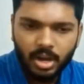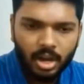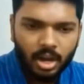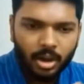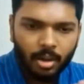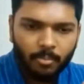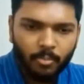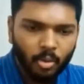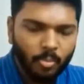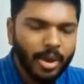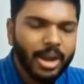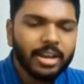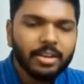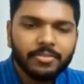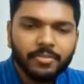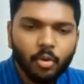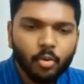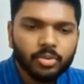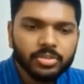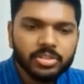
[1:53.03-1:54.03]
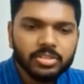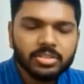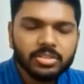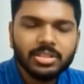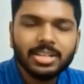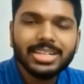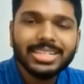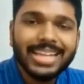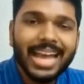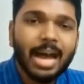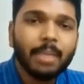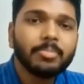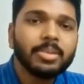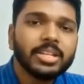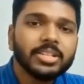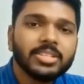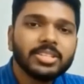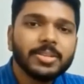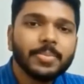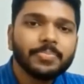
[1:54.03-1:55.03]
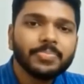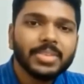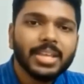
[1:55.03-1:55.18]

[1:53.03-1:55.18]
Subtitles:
mobile phones, tablets,